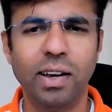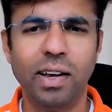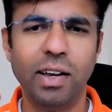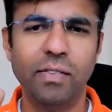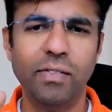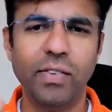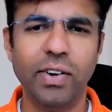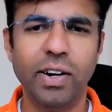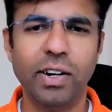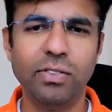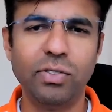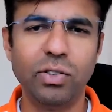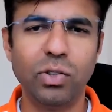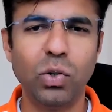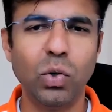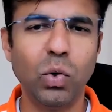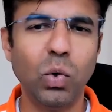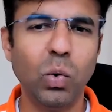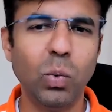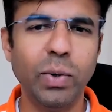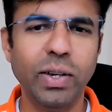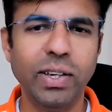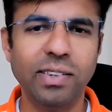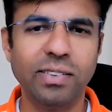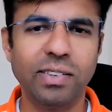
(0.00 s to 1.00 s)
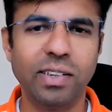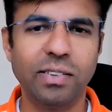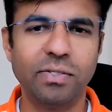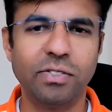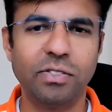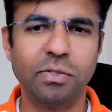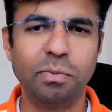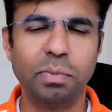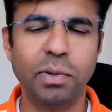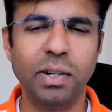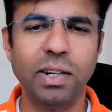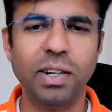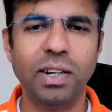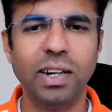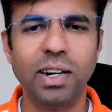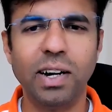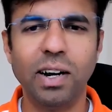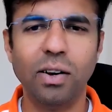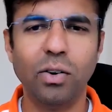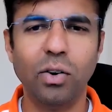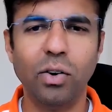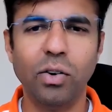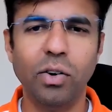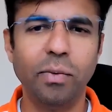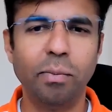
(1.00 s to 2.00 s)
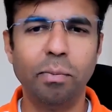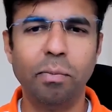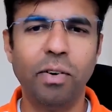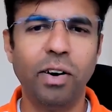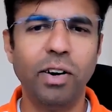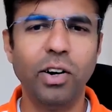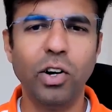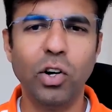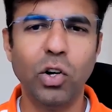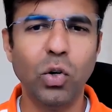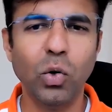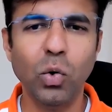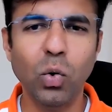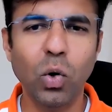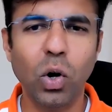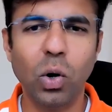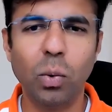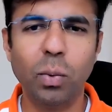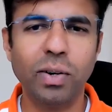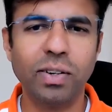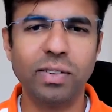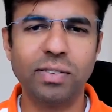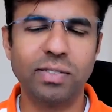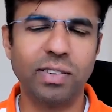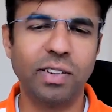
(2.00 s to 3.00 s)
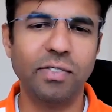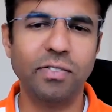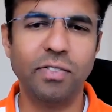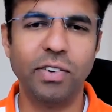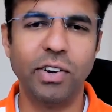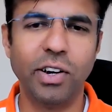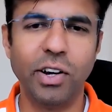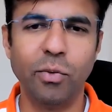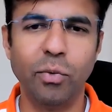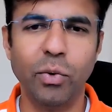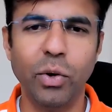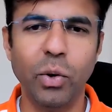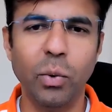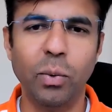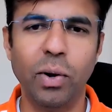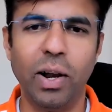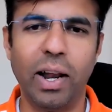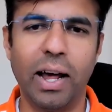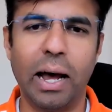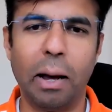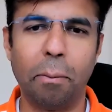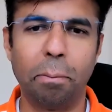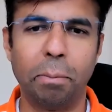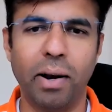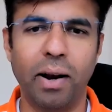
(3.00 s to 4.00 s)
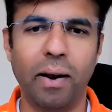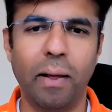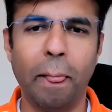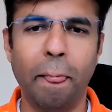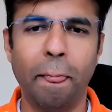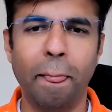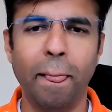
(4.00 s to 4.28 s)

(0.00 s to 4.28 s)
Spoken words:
If it is 2 weeks of sprint, it will go for 2 hours of review will happen.